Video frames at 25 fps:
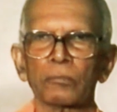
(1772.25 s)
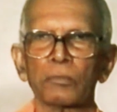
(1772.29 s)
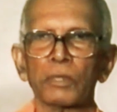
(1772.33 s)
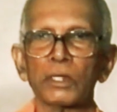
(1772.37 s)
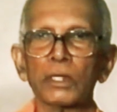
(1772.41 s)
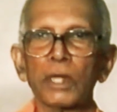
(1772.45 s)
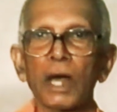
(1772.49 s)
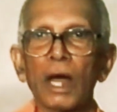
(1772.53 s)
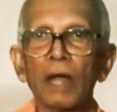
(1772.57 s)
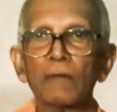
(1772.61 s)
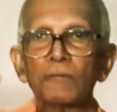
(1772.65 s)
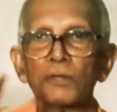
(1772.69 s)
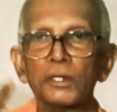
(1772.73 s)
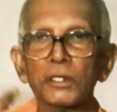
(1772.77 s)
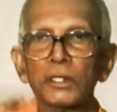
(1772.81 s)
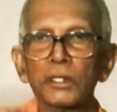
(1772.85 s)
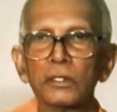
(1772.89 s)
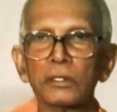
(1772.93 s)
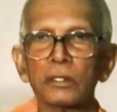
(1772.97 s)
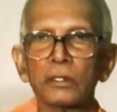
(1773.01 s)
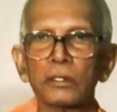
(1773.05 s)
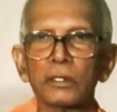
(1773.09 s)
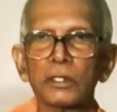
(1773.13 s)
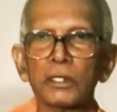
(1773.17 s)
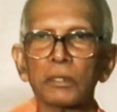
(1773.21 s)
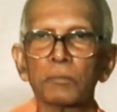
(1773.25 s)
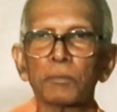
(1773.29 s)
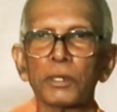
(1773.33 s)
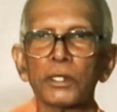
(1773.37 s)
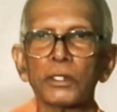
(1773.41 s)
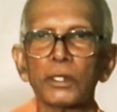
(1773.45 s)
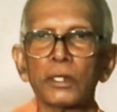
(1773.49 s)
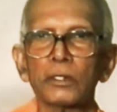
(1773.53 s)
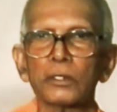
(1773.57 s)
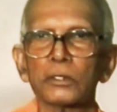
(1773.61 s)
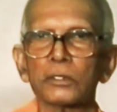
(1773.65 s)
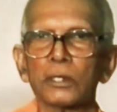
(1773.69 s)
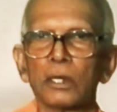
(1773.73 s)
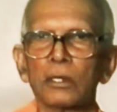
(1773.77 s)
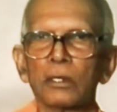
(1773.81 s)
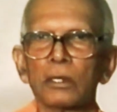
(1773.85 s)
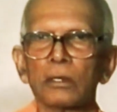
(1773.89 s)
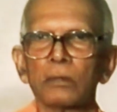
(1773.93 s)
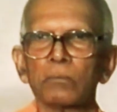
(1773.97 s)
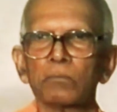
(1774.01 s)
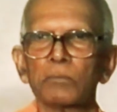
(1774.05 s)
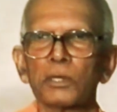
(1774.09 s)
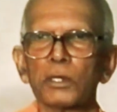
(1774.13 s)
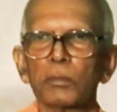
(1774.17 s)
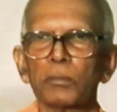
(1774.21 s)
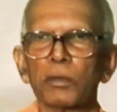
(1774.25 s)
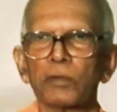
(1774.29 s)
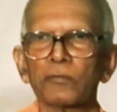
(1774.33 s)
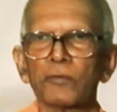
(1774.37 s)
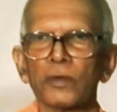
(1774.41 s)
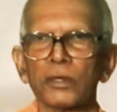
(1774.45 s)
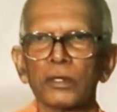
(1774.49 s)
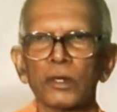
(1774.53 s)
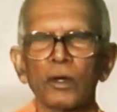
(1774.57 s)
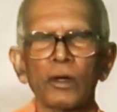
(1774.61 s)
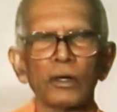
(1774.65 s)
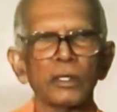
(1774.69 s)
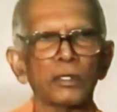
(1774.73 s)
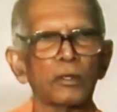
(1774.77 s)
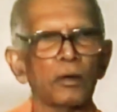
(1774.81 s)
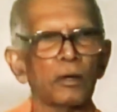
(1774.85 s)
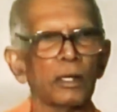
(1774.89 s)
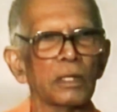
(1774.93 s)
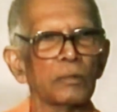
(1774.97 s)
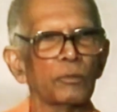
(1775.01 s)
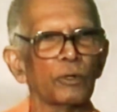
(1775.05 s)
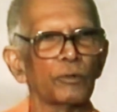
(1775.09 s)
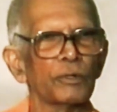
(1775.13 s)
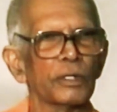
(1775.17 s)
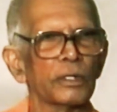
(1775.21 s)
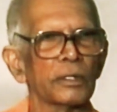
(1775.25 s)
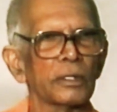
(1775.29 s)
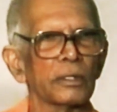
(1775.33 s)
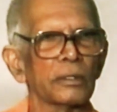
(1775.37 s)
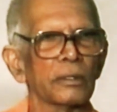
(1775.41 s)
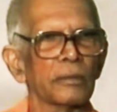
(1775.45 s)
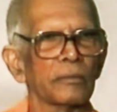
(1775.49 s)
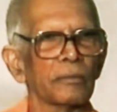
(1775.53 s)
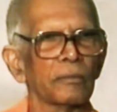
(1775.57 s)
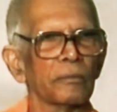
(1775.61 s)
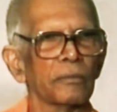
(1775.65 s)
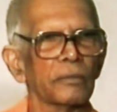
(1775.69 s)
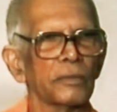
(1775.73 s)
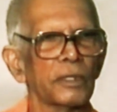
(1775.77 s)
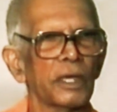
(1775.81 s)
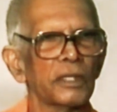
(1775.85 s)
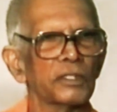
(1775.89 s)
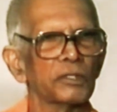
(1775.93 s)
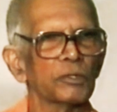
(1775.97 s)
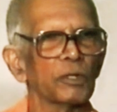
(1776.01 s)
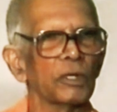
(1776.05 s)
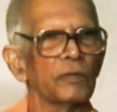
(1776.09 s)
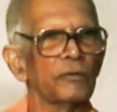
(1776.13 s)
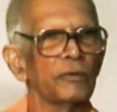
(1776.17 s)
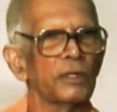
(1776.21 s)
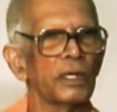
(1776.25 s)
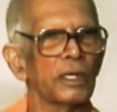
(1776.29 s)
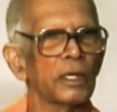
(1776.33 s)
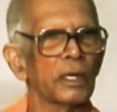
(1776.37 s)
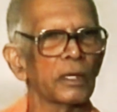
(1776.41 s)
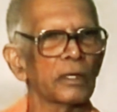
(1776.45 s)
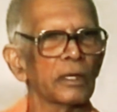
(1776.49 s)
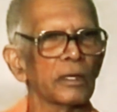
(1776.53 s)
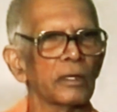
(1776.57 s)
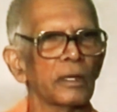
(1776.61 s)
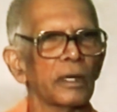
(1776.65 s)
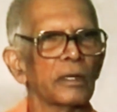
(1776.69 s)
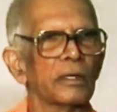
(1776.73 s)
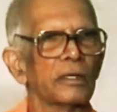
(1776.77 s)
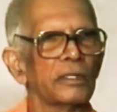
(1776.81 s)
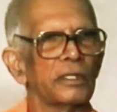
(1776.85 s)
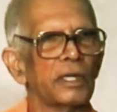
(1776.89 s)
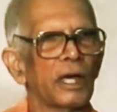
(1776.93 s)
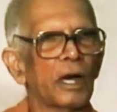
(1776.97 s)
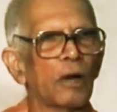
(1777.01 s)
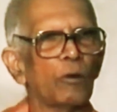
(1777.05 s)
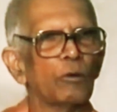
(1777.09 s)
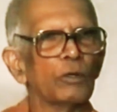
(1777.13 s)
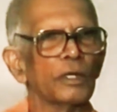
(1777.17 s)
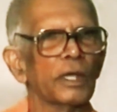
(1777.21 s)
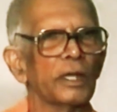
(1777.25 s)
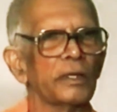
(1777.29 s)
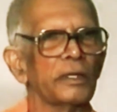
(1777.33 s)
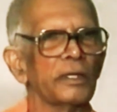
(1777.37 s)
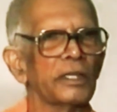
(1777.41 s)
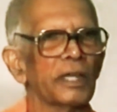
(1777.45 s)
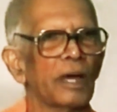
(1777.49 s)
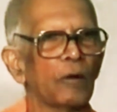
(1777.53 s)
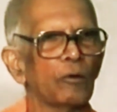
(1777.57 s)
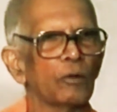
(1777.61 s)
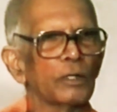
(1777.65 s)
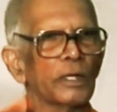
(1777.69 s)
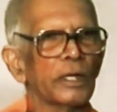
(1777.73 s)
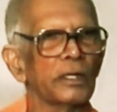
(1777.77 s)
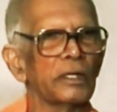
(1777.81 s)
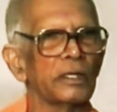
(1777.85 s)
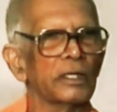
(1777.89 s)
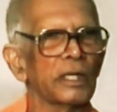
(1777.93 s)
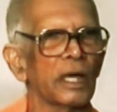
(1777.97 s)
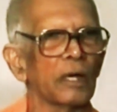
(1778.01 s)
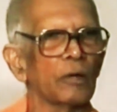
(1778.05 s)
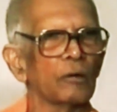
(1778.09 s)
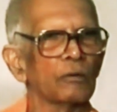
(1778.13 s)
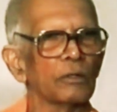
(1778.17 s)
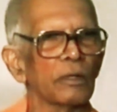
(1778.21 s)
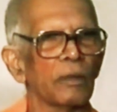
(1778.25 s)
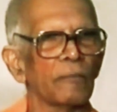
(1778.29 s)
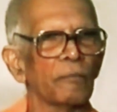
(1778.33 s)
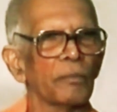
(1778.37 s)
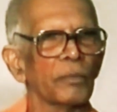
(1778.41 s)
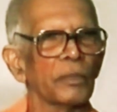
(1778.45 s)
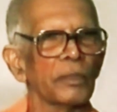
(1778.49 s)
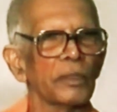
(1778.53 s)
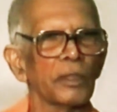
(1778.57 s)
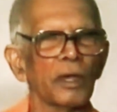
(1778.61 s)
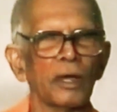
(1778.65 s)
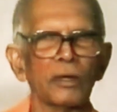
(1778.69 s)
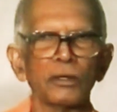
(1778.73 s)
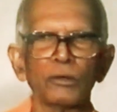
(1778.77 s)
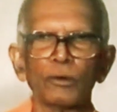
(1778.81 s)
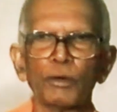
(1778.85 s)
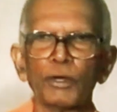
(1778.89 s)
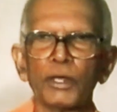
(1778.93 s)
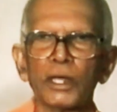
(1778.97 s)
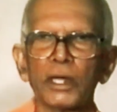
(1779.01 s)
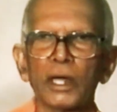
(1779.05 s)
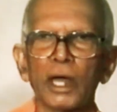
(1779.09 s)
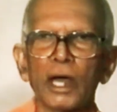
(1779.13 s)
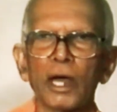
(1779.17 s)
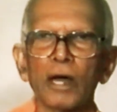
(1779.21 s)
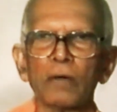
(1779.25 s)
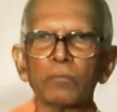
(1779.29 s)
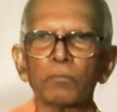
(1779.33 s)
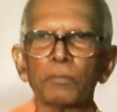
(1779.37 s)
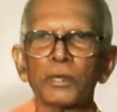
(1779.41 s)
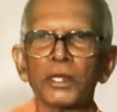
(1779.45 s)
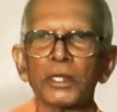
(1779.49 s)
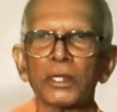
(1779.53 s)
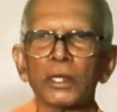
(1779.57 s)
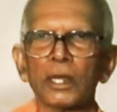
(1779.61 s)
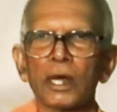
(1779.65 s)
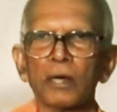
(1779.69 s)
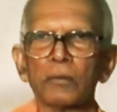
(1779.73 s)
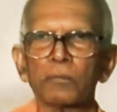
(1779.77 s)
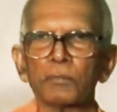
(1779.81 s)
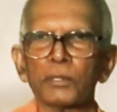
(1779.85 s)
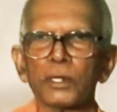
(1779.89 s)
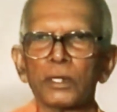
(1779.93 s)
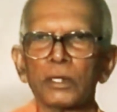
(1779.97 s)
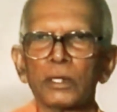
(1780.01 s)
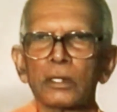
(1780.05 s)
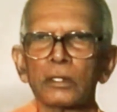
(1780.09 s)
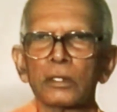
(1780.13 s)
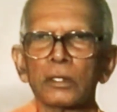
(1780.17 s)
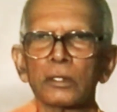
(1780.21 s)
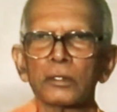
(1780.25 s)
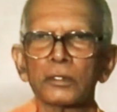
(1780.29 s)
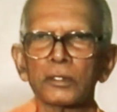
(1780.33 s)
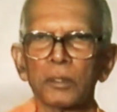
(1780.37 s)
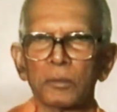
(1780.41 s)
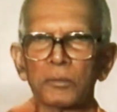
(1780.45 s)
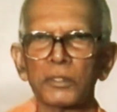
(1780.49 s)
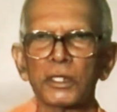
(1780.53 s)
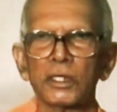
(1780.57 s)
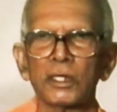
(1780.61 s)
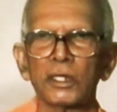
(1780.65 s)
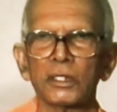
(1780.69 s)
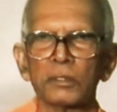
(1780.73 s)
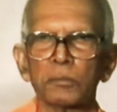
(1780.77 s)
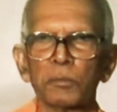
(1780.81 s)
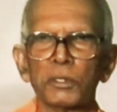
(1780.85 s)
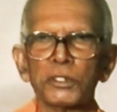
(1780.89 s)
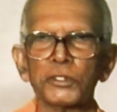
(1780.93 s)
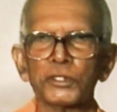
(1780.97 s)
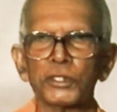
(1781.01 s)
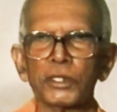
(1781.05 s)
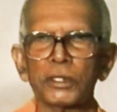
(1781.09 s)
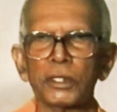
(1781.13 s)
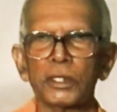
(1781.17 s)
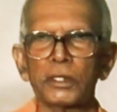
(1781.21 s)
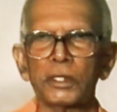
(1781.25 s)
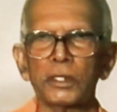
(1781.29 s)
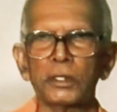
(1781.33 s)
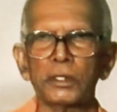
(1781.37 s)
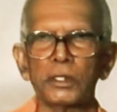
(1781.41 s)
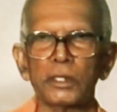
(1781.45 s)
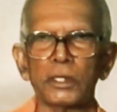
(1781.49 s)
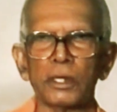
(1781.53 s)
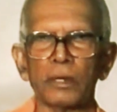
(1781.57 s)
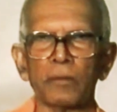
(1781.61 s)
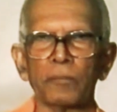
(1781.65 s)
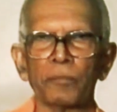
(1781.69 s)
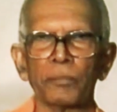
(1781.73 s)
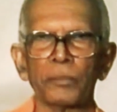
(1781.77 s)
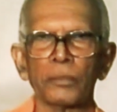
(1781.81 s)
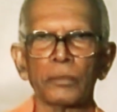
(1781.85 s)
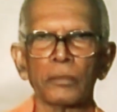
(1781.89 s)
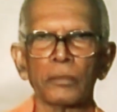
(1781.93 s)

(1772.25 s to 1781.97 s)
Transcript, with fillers: But after independence, people forgot all about it. That's why we are down and down and down, not going up and up. Something is missing in India.